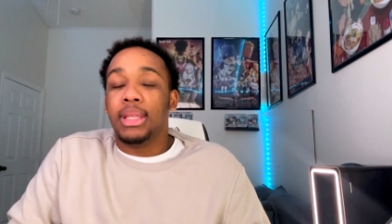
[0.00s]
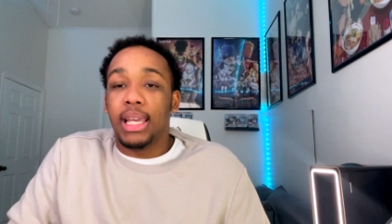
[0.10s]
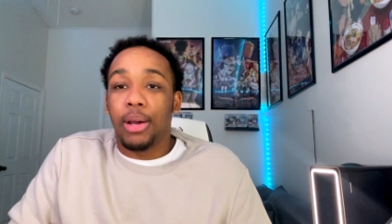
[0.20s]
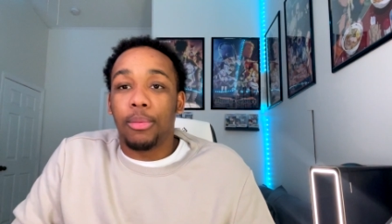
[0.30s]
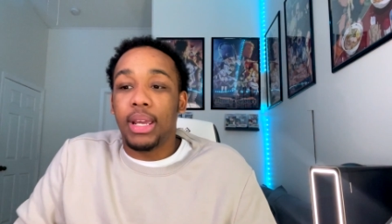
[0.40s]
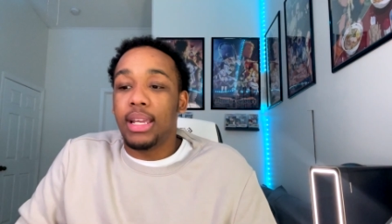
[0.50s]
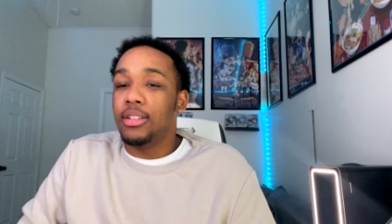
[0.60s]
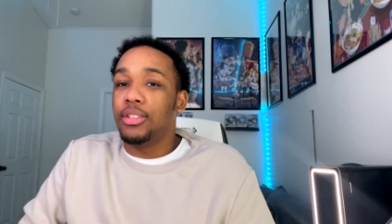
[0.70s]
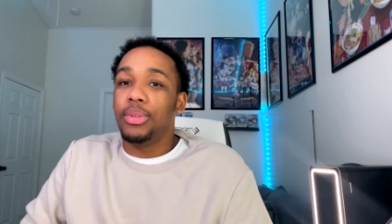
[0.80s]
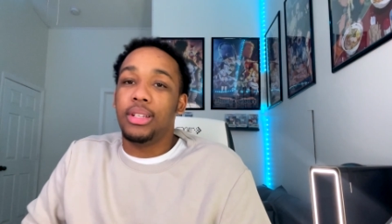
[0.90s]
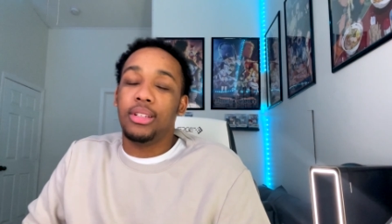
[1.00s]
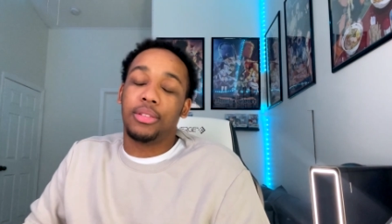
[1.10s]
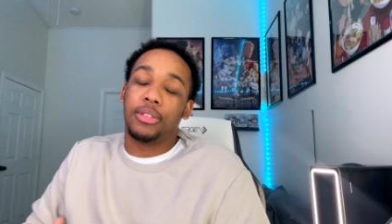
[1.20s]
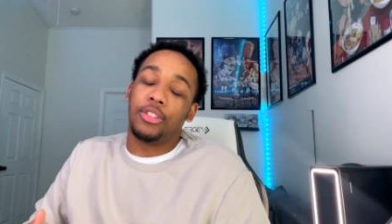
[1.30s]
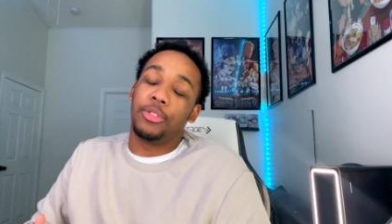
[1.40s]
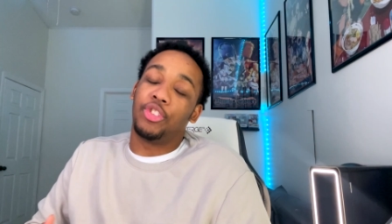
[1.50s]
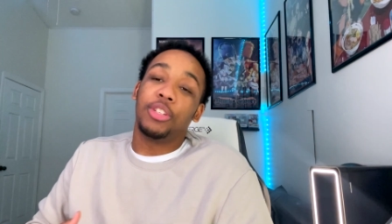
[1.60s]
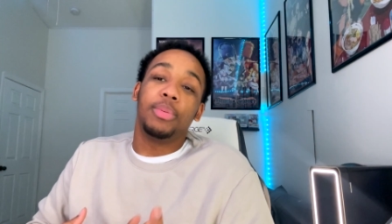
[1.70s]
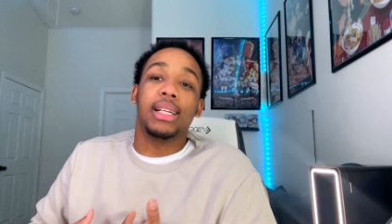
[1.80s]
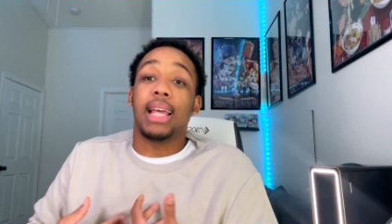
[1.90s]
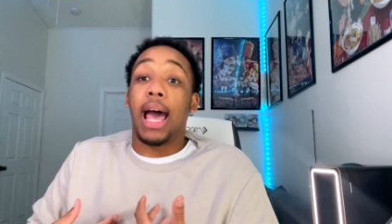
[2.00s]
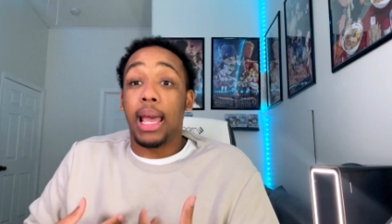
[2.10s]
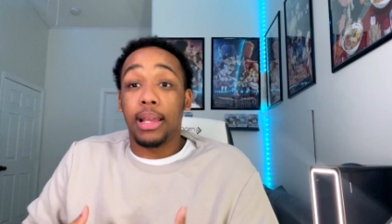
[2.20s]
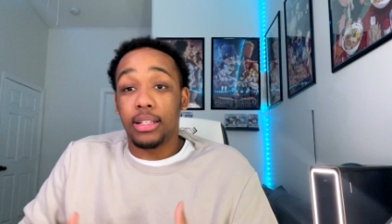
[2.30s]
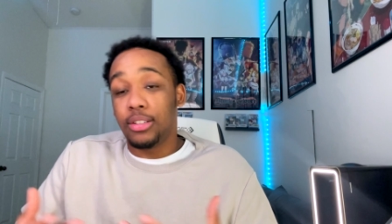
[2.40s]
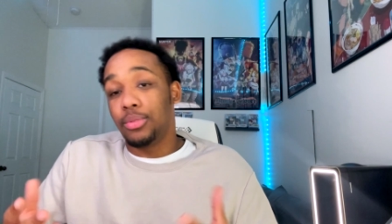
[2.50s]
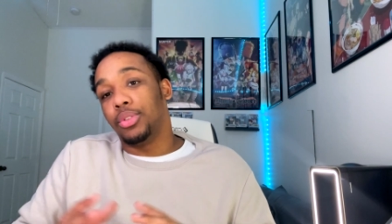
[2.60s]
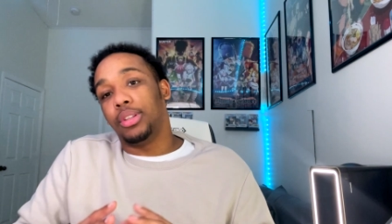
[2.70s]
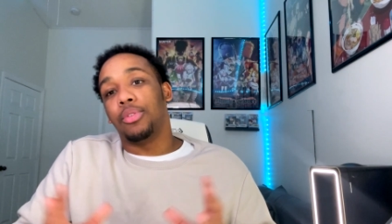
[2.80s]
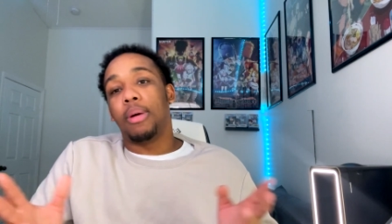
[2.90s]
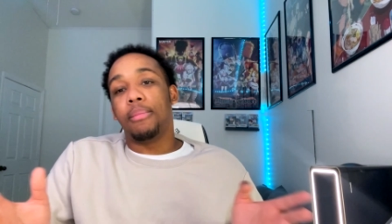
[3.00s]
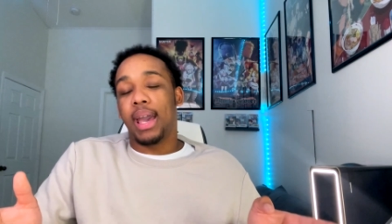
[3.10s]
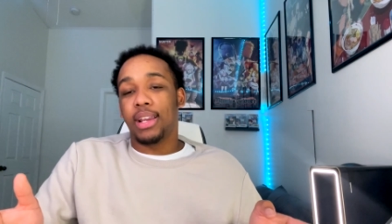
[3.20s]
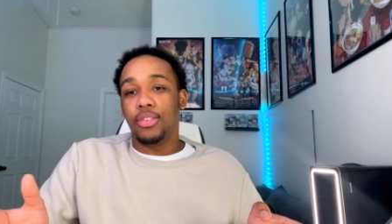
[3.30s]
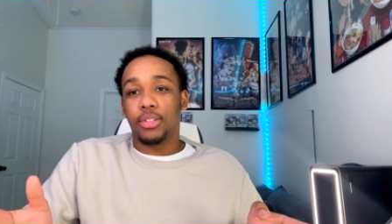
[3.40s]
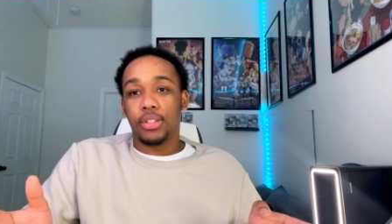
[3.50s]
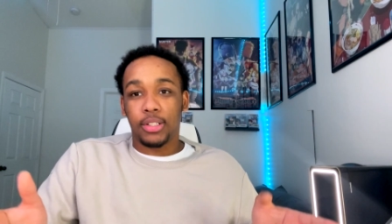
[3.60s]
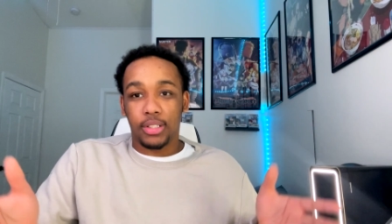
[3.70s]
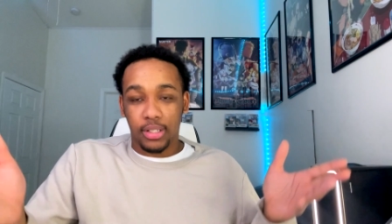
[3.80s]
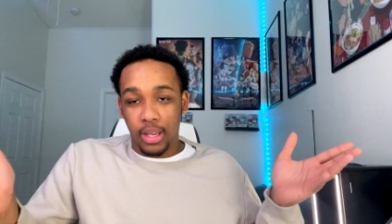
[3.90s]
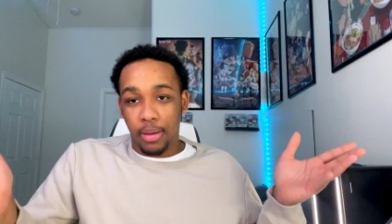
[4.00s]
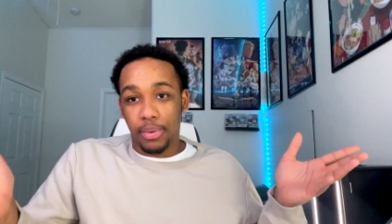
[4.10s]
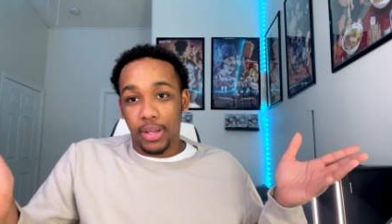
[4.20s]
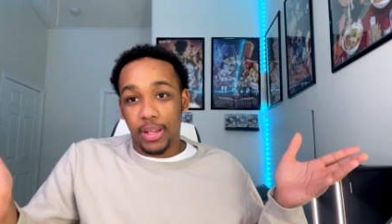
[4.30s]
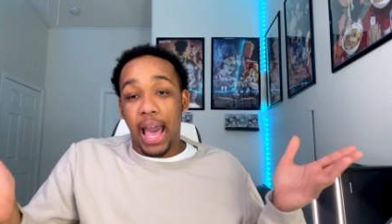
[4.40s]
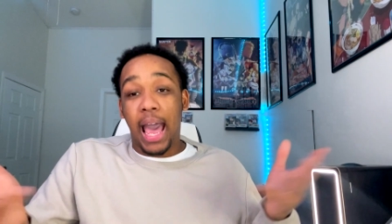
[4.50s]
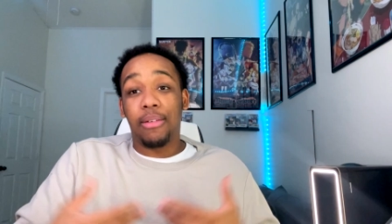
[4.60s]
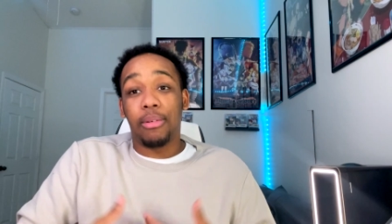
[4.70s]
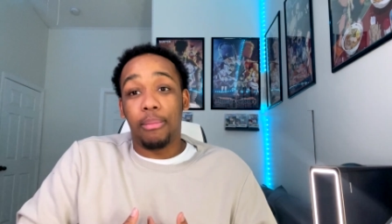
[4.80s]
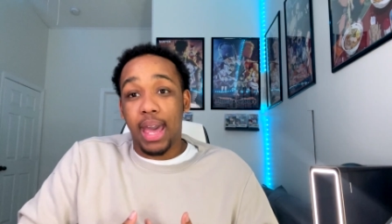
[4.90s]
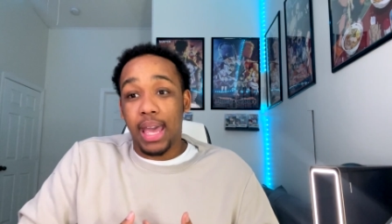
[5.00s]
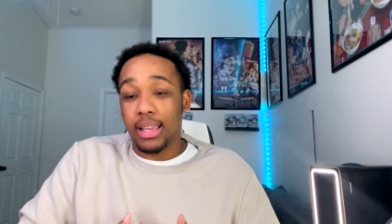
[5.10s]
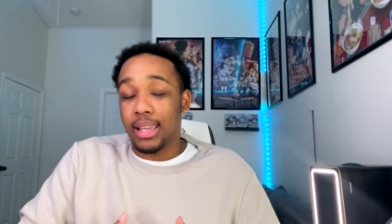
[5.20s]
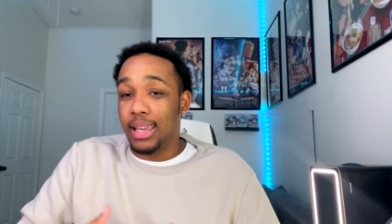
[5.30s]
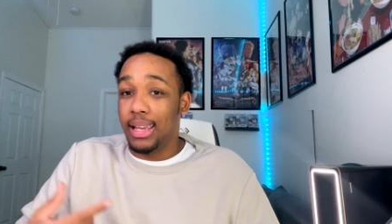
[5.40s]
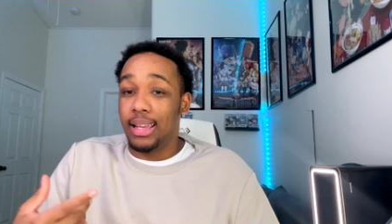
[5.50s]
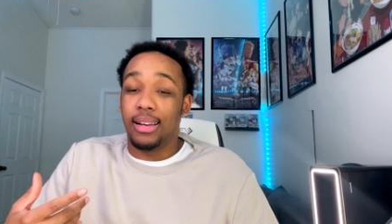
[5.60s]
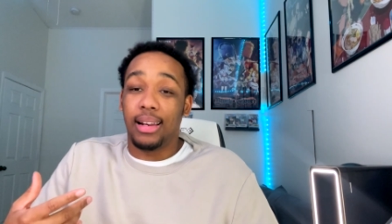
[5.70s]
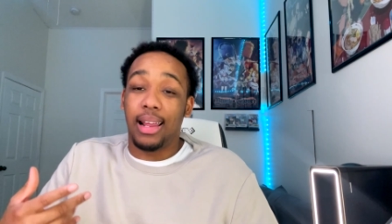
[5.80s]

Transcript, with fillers: yeah we're making the switch just because i this is really for my mac users but I have a Mac and